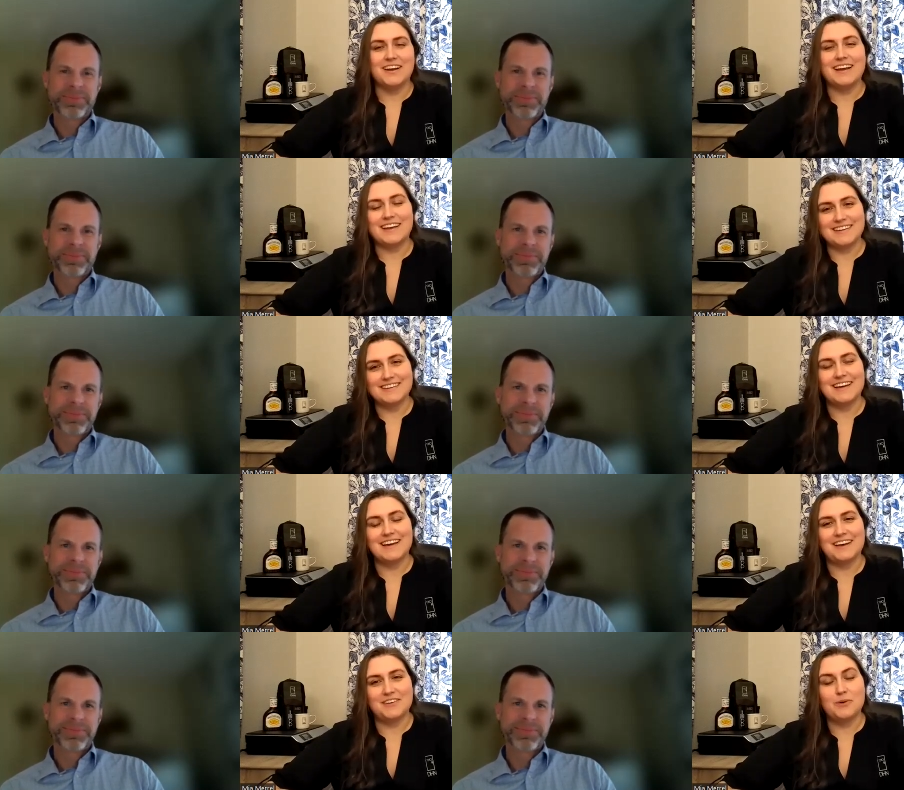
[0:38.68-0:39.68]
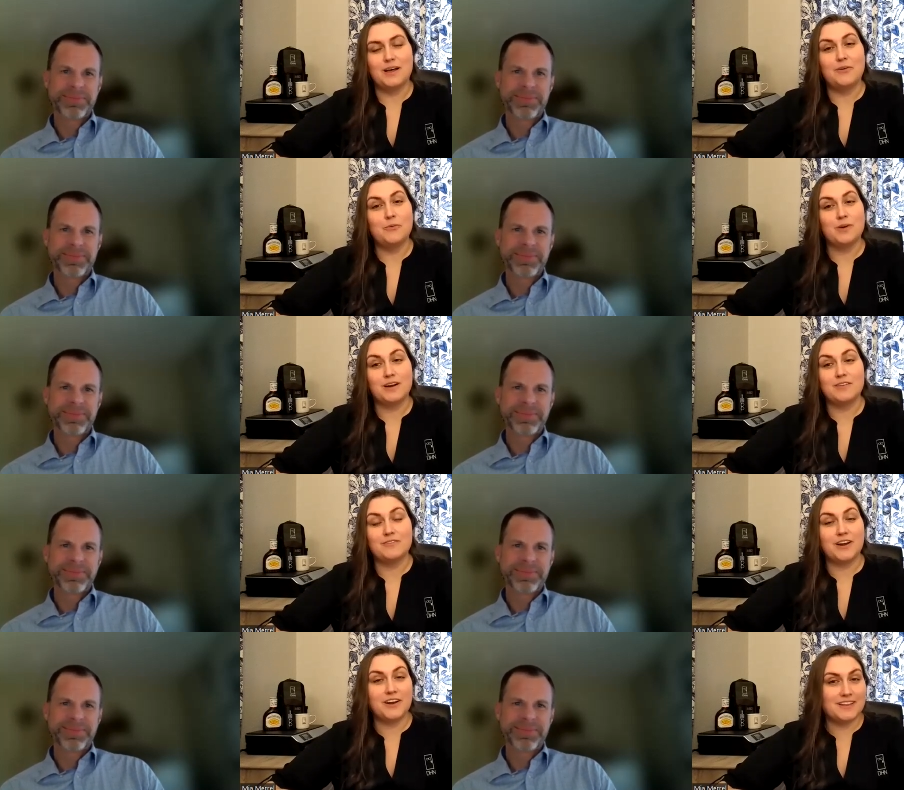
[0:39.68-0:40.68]
Speaker 1: All right. Yeah. Well,
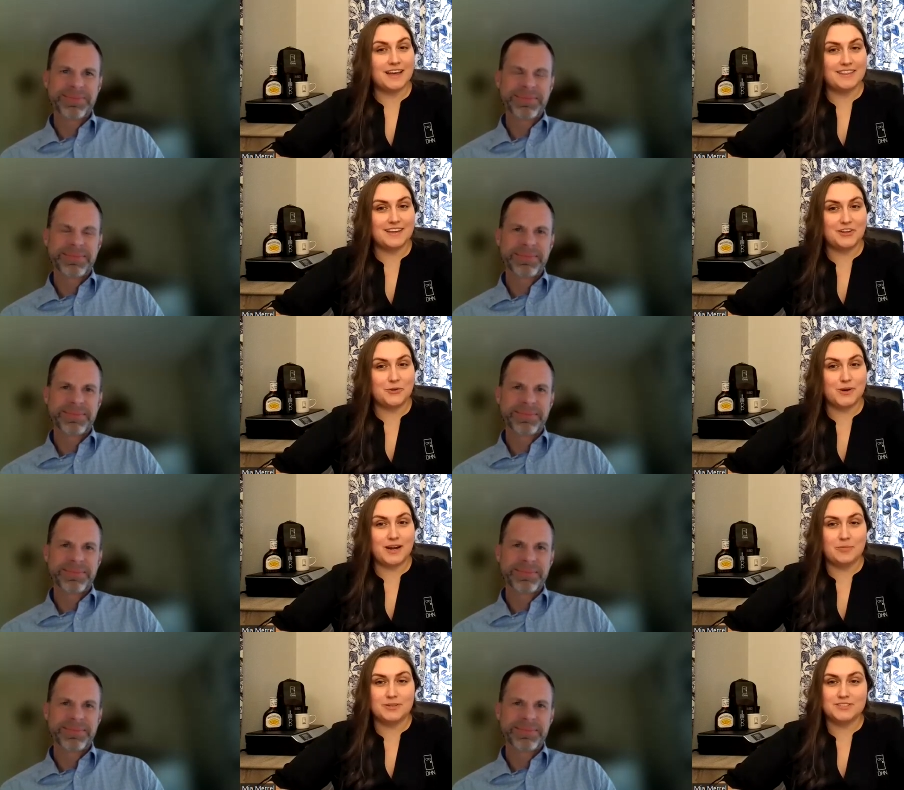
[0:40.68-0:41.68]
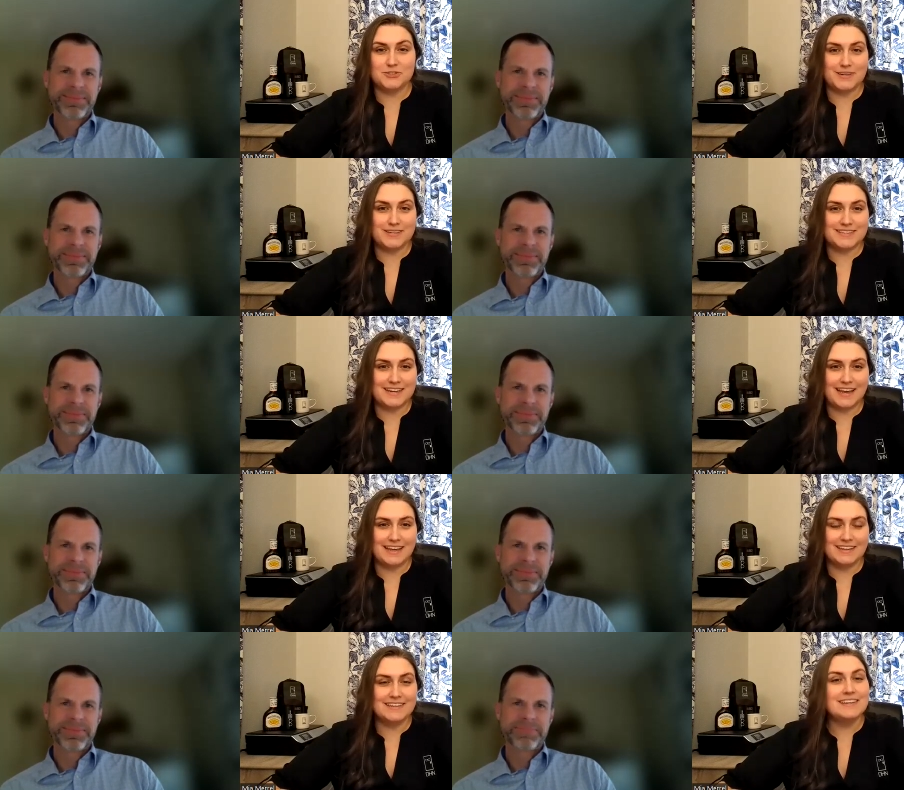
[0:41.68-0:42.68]
we're very glad that you were able to join us
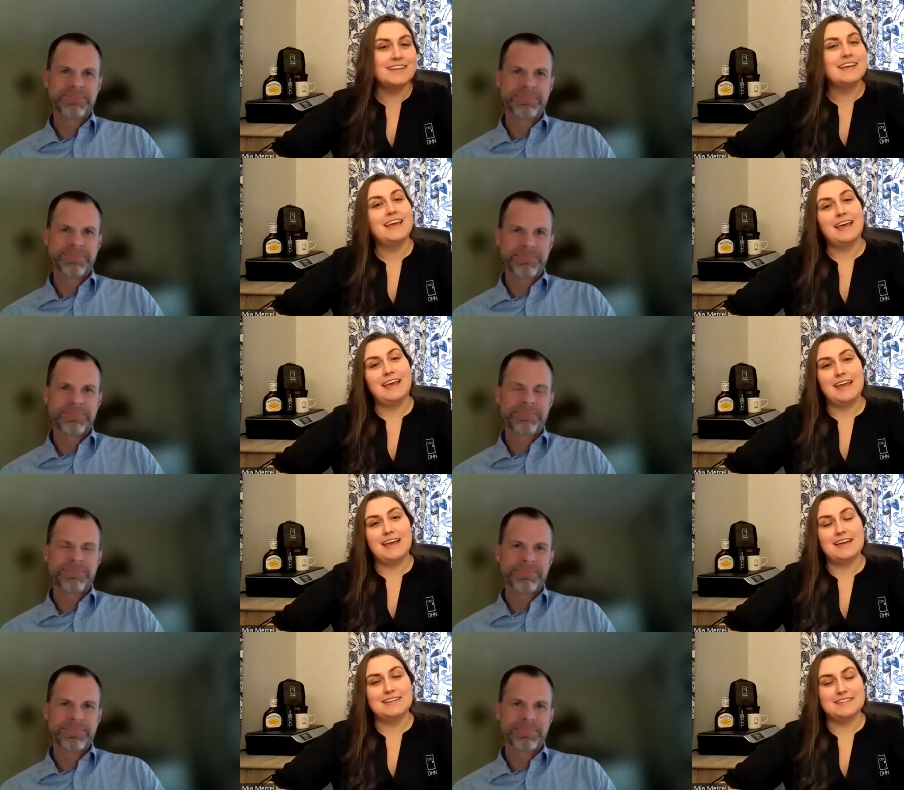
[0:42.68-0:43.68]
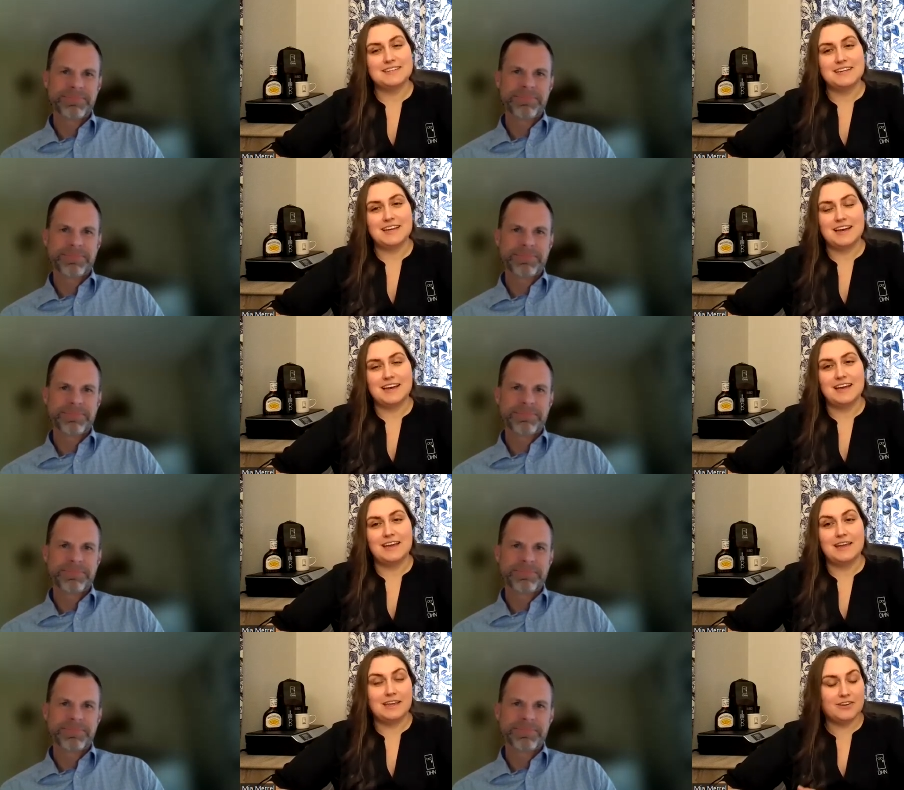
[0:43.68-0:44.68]
today. And
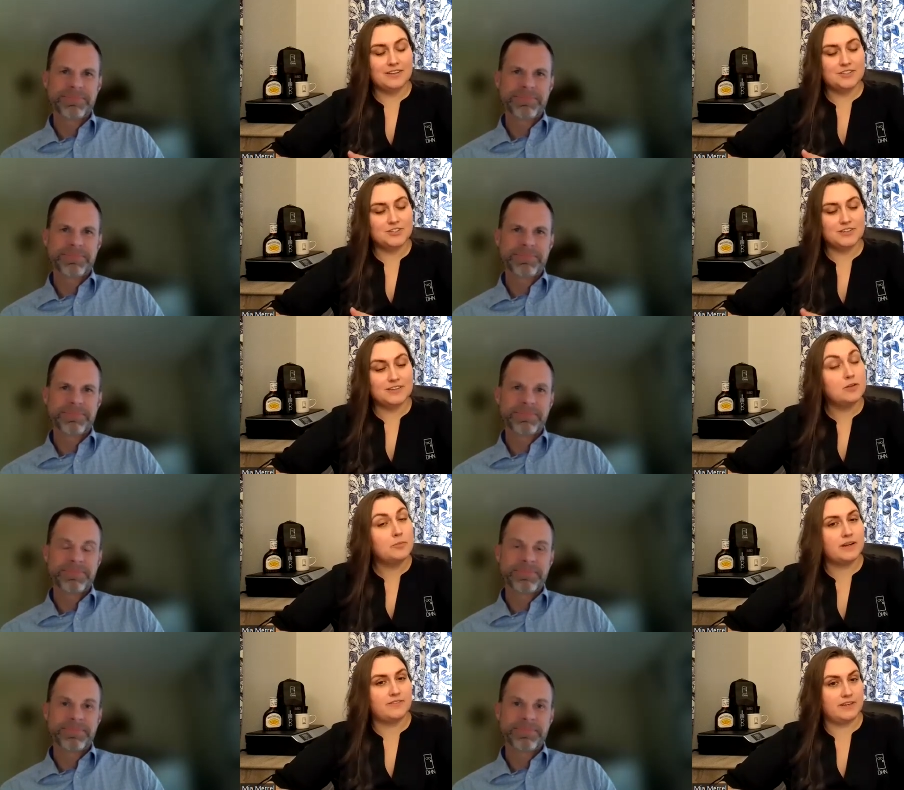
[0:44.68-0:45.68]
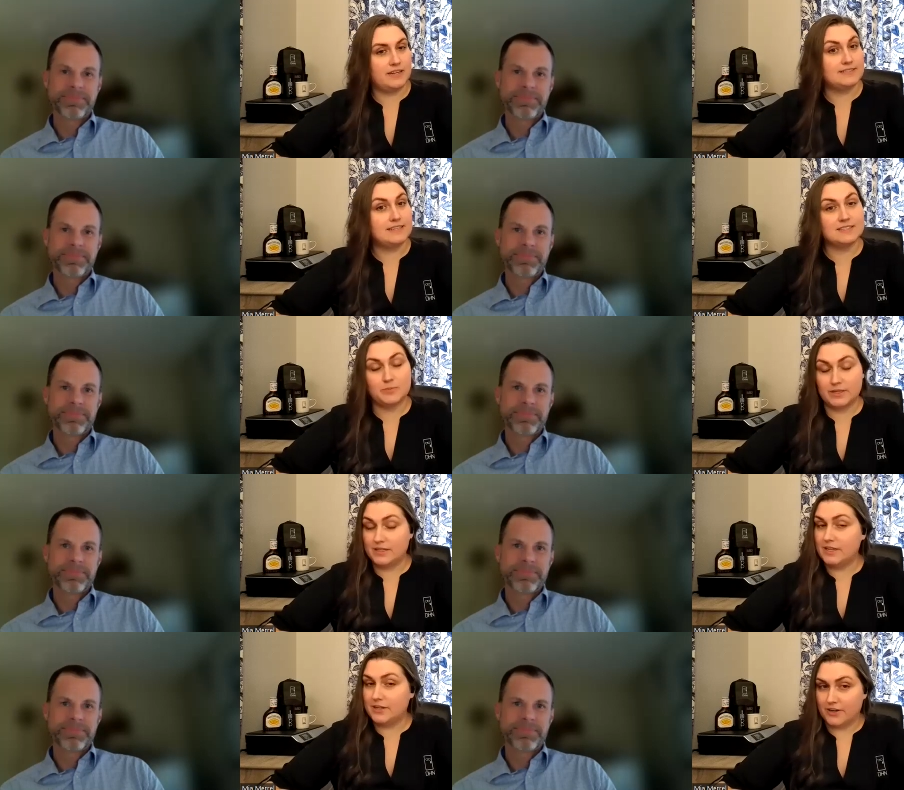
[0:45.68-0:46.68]
uh, I hear that you're a little bit of an
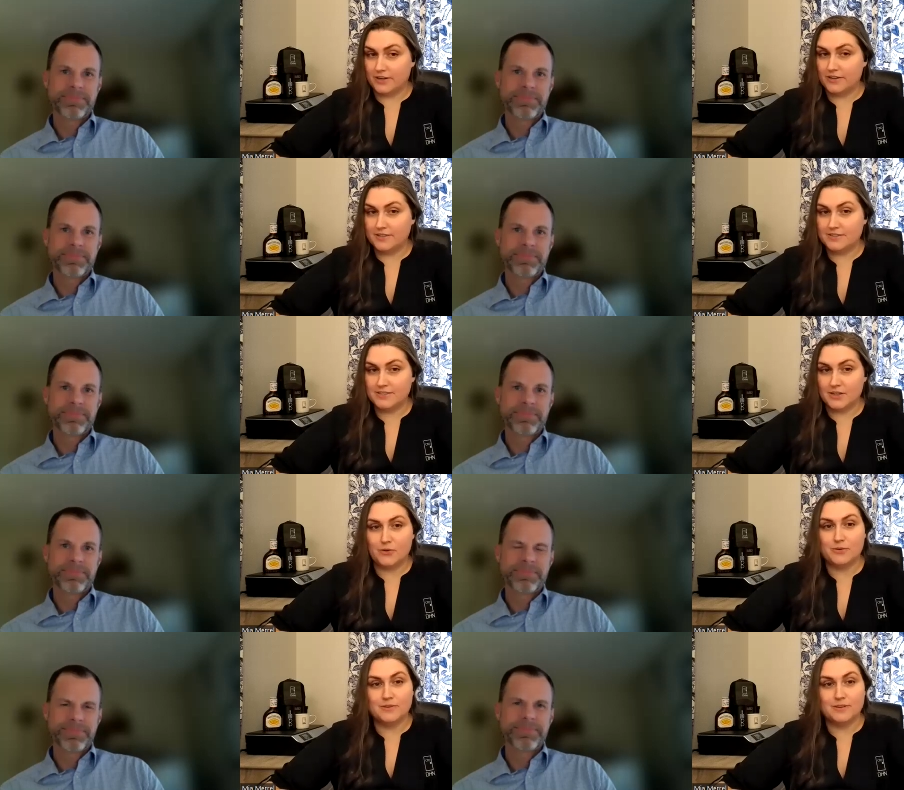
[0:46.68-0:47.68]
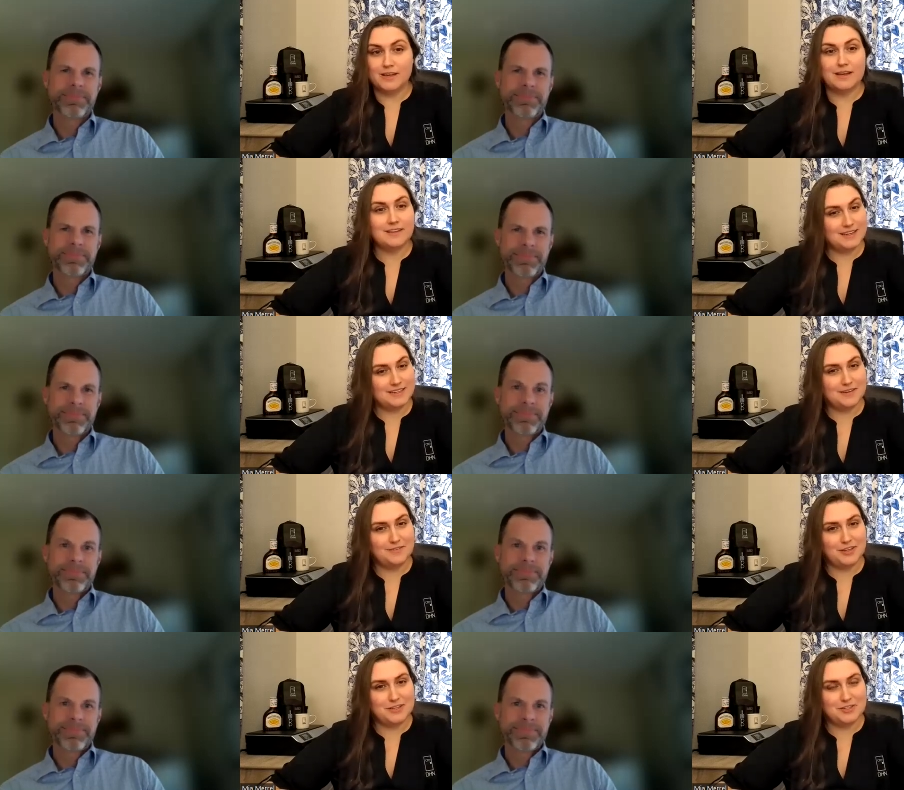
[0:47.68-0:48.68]
accessibility nerd. So uh,
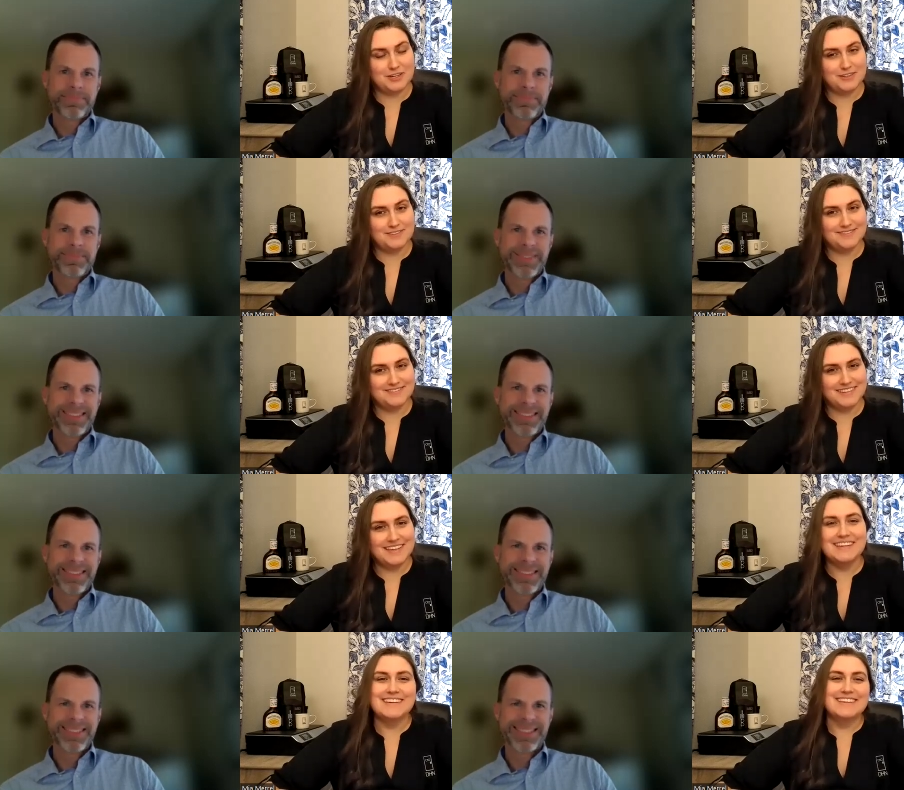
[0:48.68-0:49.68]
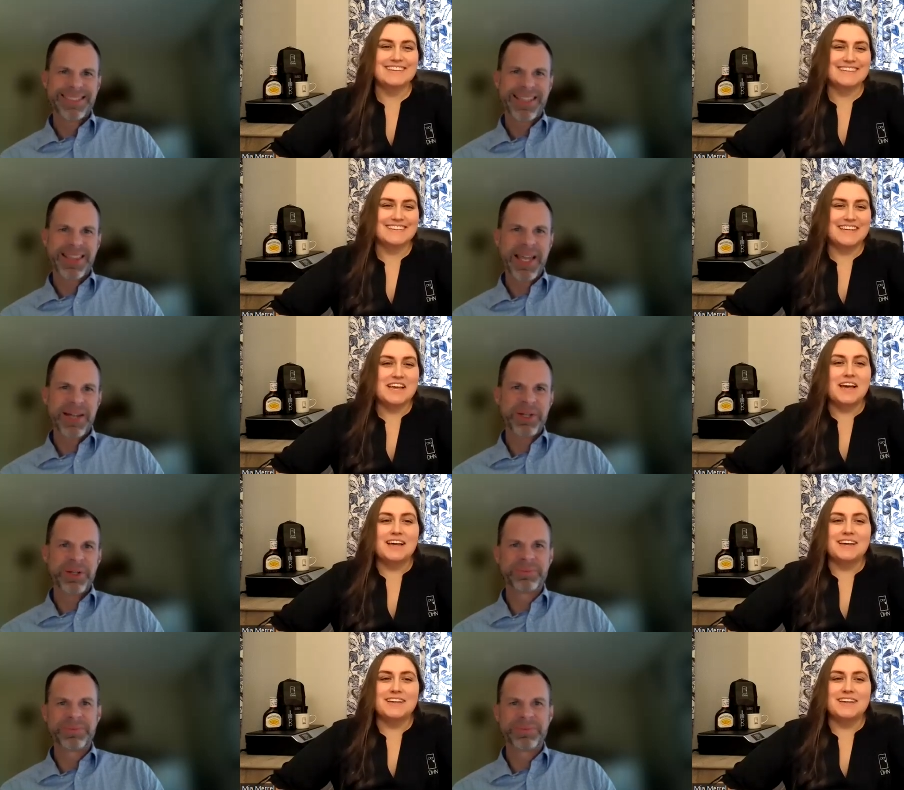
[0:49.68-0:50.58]
glad to have you on the channel. Thank you.